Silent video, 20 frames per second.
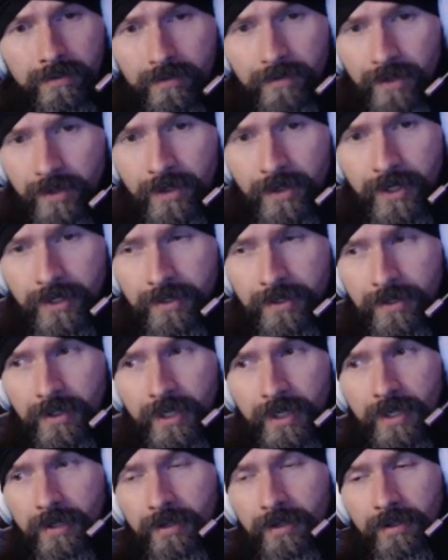There is.
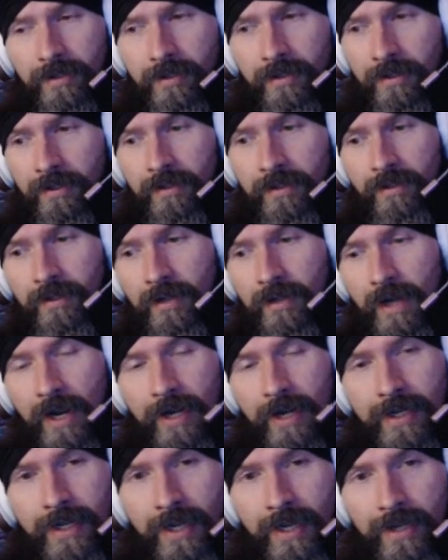Like,
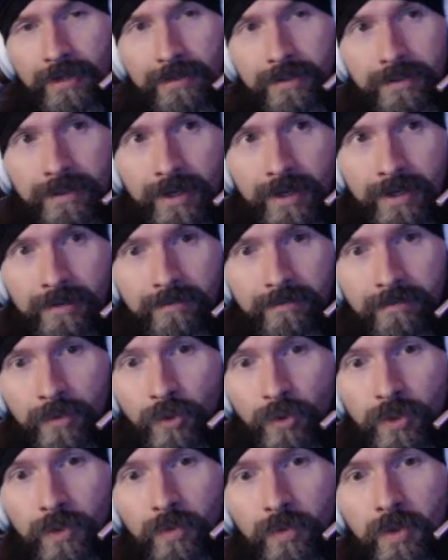I'm
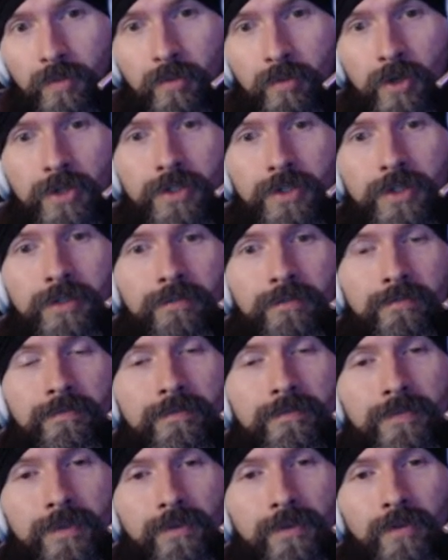only one person,
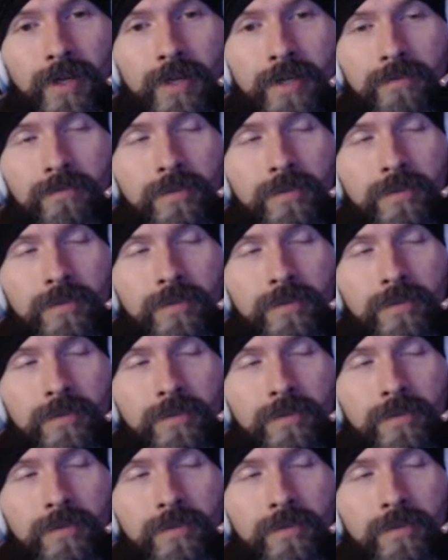right?